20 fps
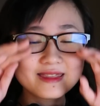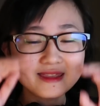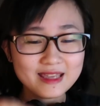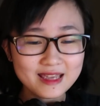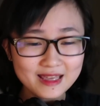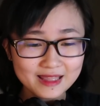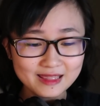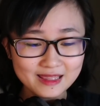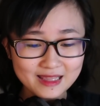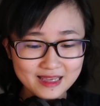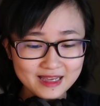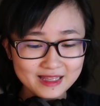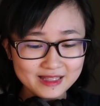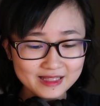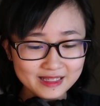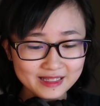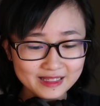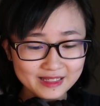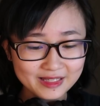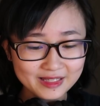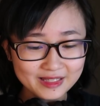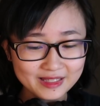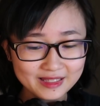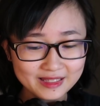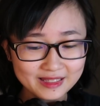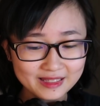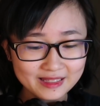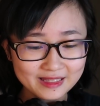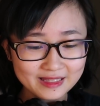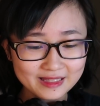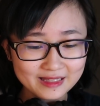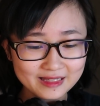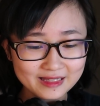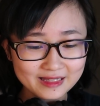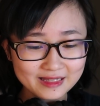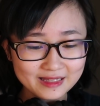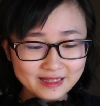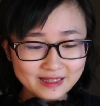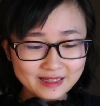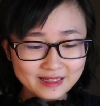that land is
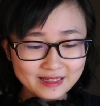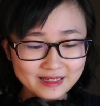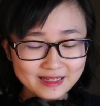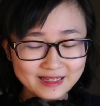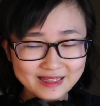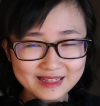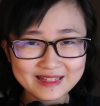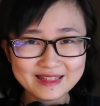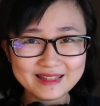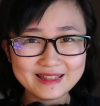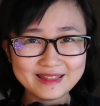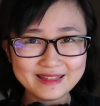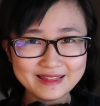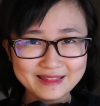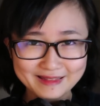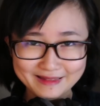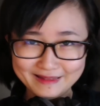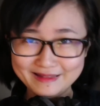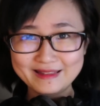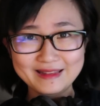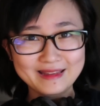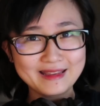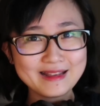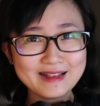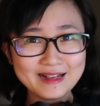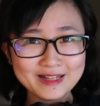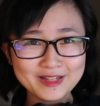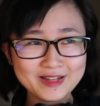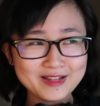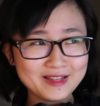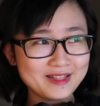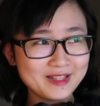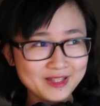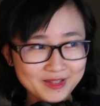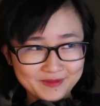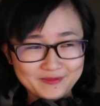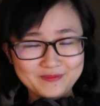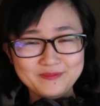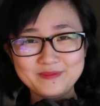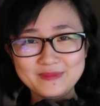
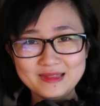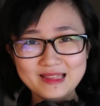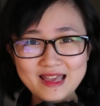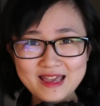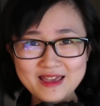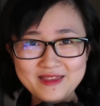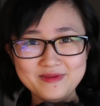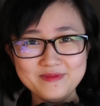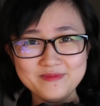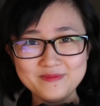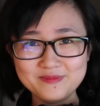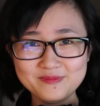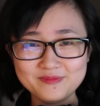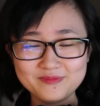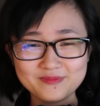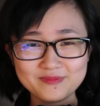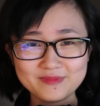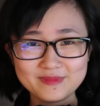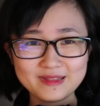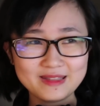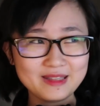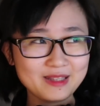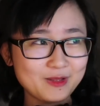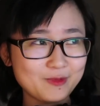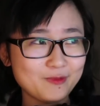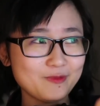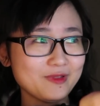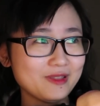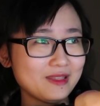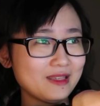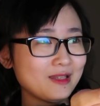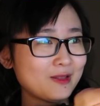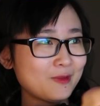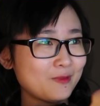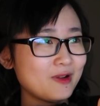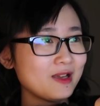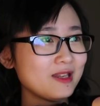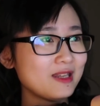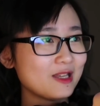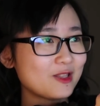Higashikata's land. That's
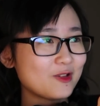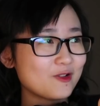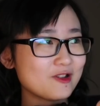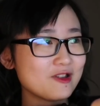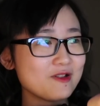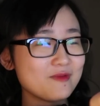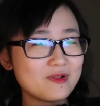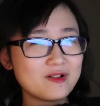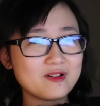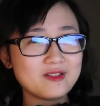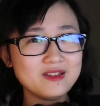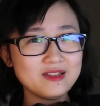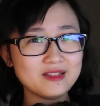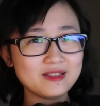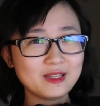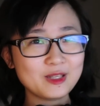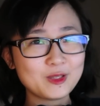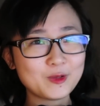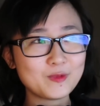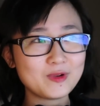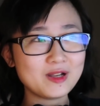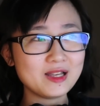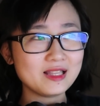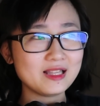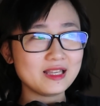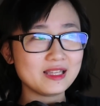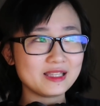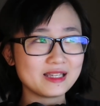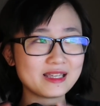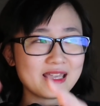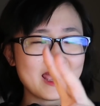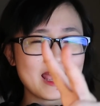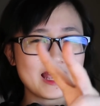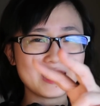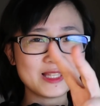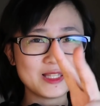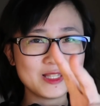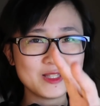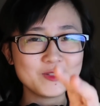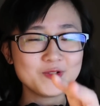why they're talking about it. That's why like the
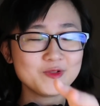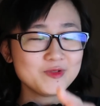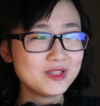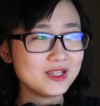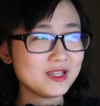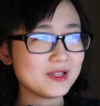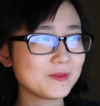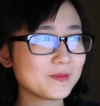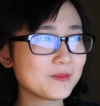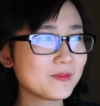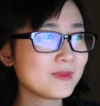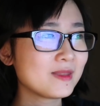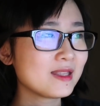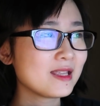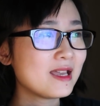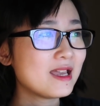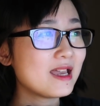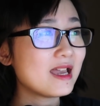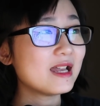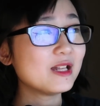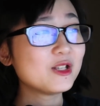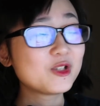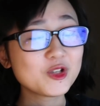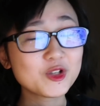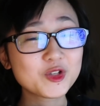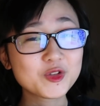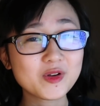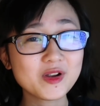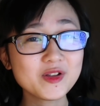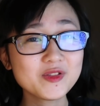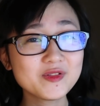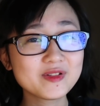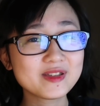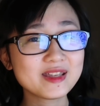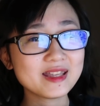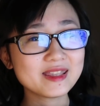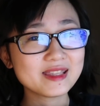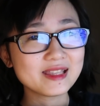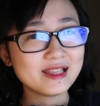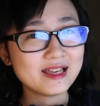casino thing, and she's trying to
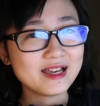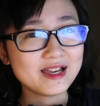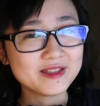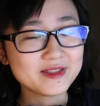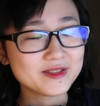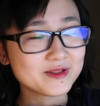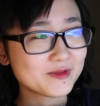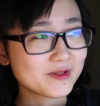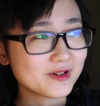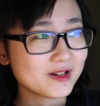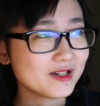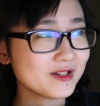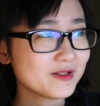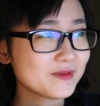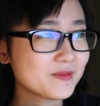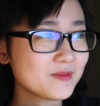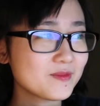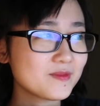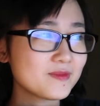get the land, right?